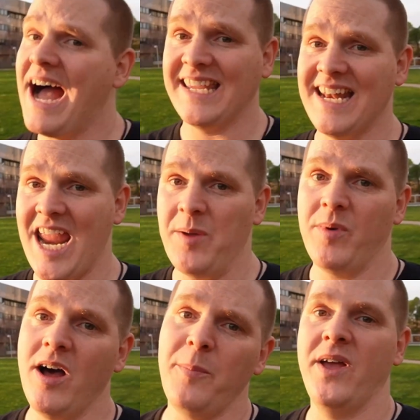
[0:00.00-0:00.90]
I can aim
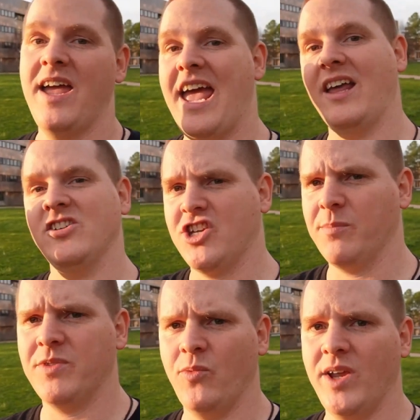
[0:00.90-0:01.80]
up and
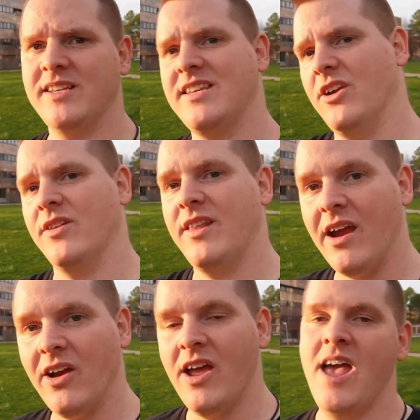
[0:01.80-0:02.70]
chip the wings here and
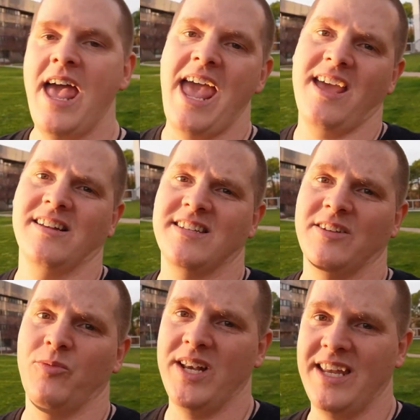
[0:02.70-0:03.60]
there, and
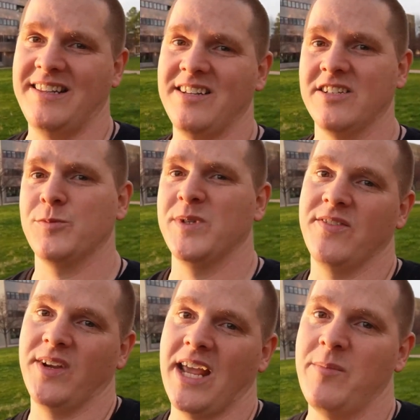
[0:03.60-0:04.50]
when it does
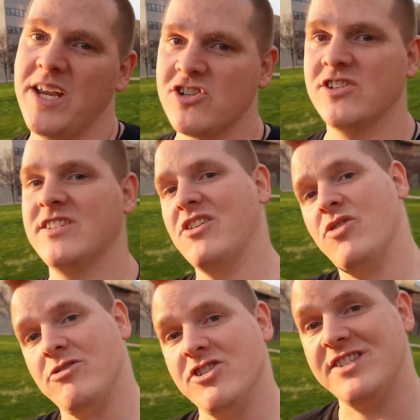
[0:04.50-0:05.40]
specific animations and
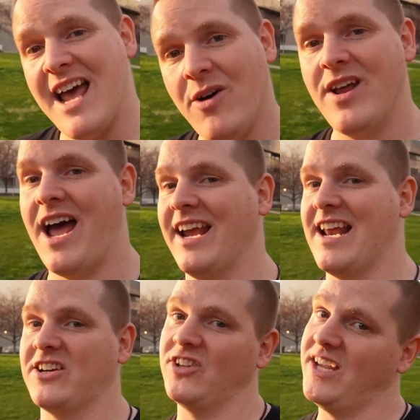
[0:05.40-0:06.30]
crouches down, I can
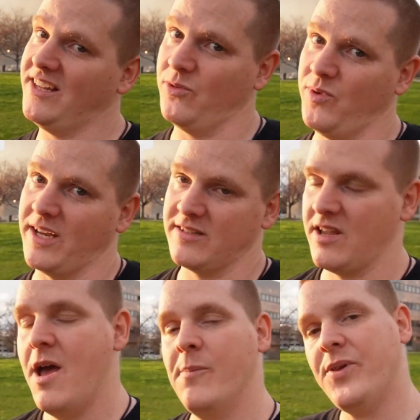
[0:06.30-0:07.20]
actually hit the wings.
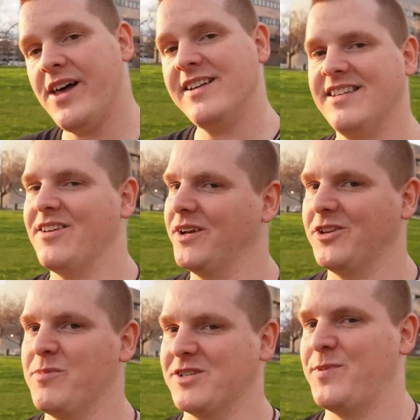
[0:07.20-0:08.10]
Plus, if I
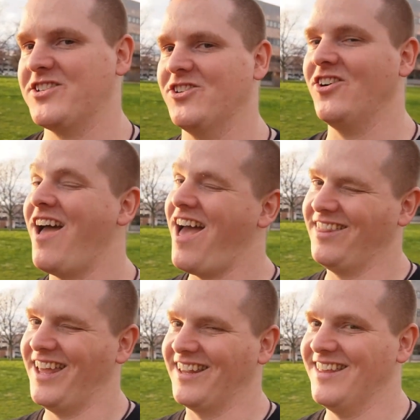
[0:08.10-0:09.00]
do my special, like